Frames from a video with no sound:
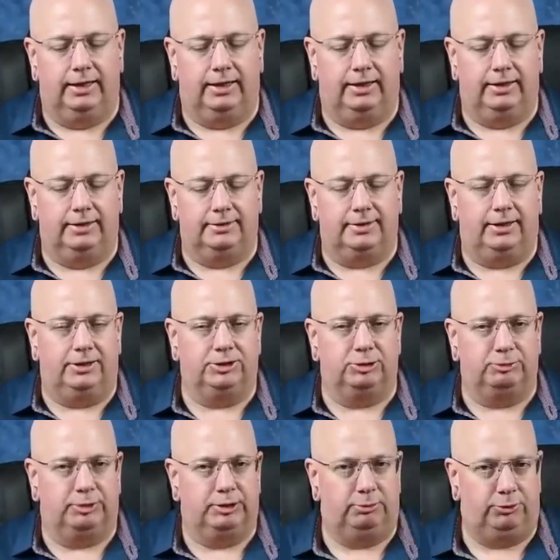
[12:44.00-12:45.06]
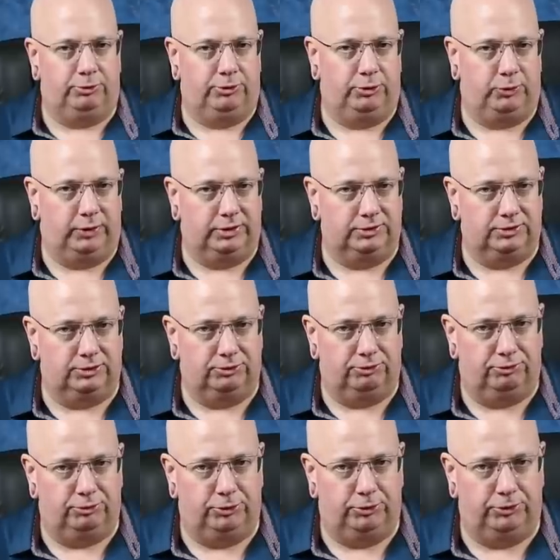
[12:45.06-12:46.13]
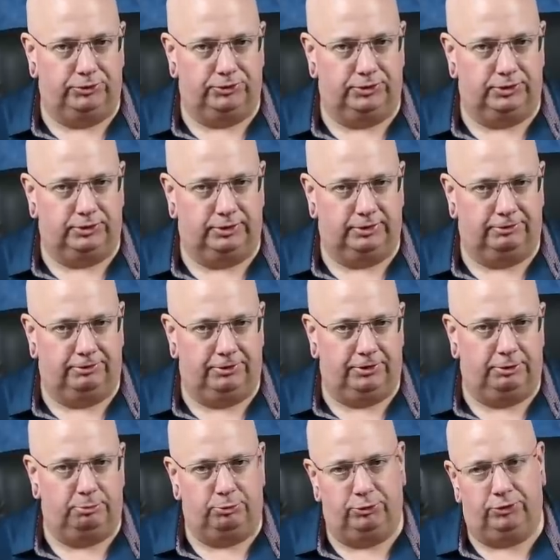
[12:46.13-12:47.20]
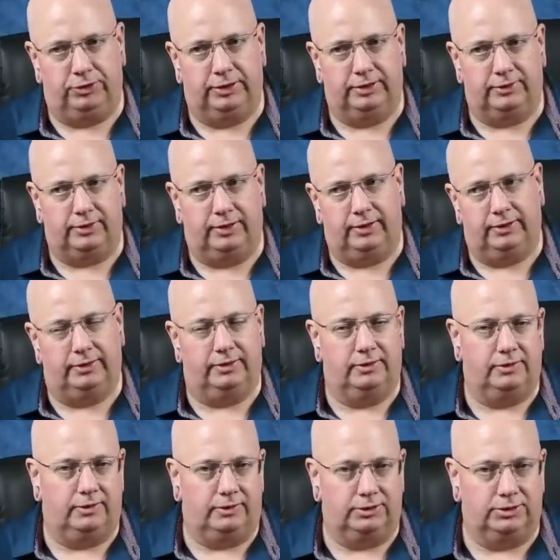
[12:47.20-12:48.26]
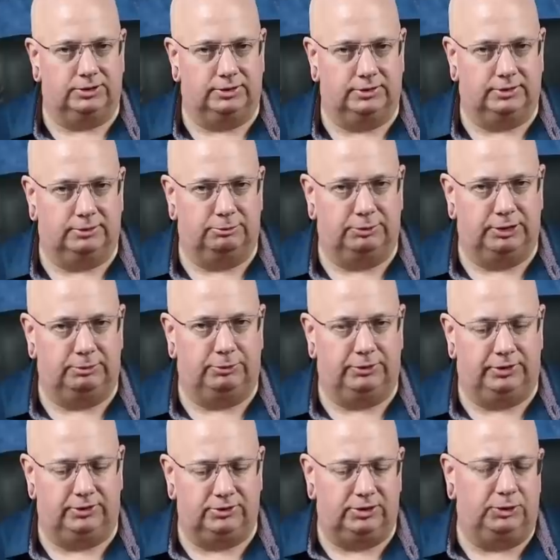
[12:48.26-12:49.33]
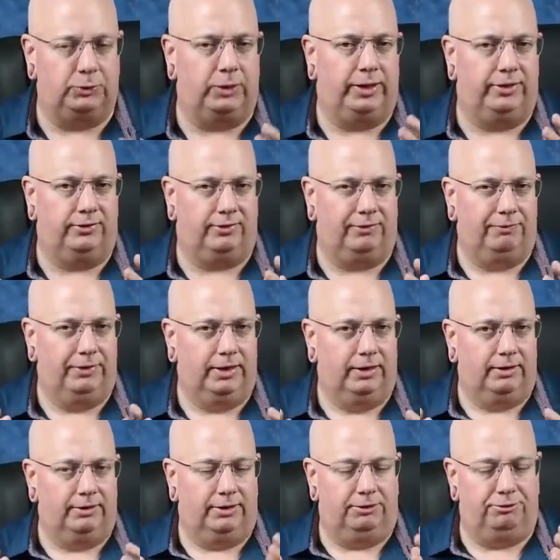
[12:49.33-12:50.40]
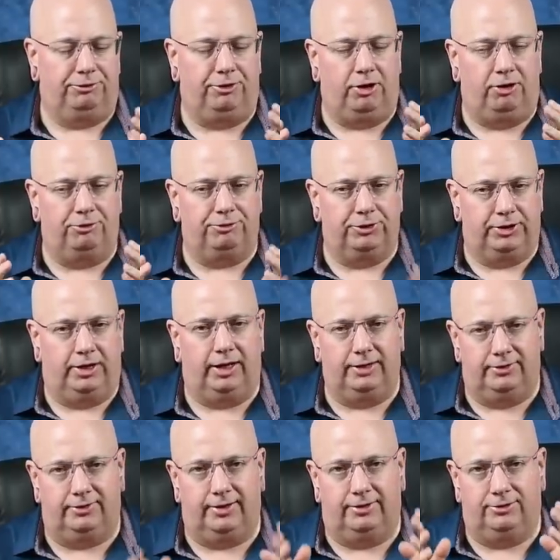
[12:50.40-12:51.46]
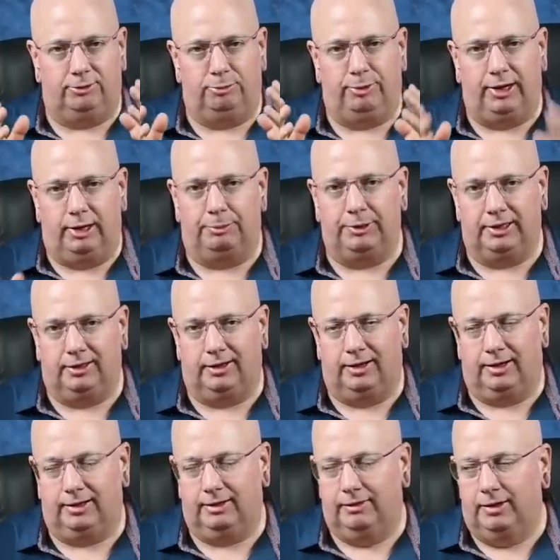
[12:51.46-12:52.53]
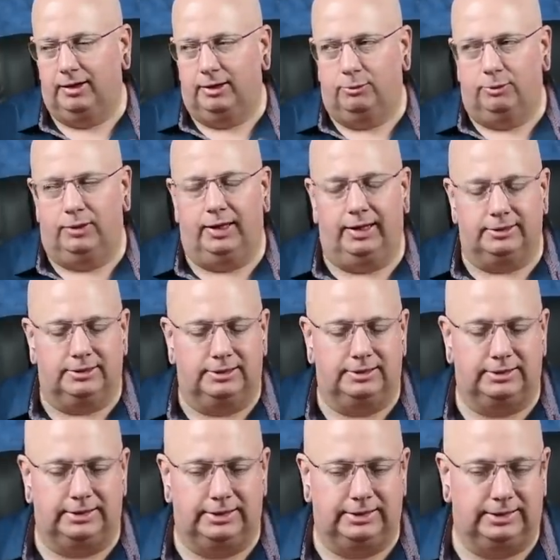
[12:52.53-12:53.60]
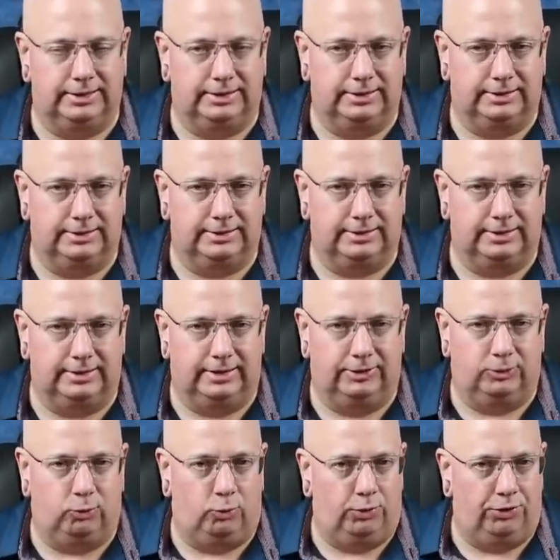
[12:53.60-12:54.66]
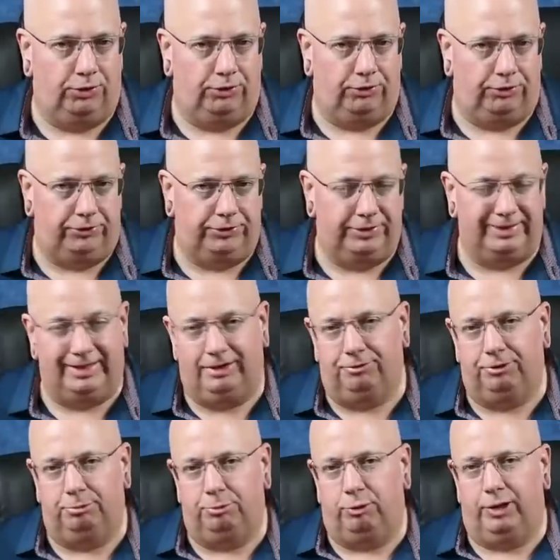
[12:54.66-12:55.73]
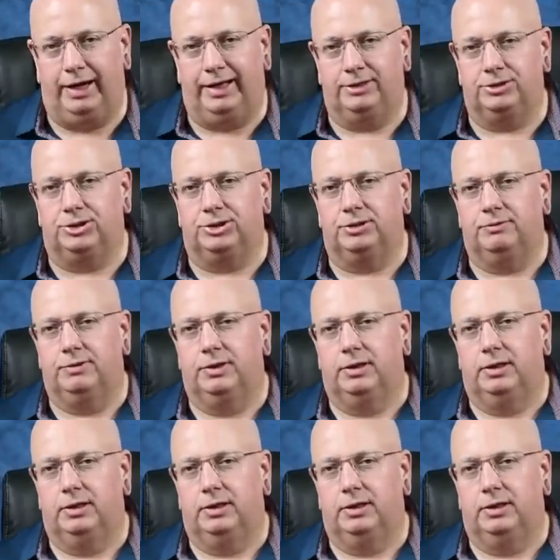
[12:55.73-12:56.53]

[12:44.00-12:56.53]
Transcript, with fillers: uh, intelligent people are the ones that are fools. You know, the very brilliant, highly intelligent people. These are the ones that fall for nonsense and poppycock. We actually see this in the world, in every branch.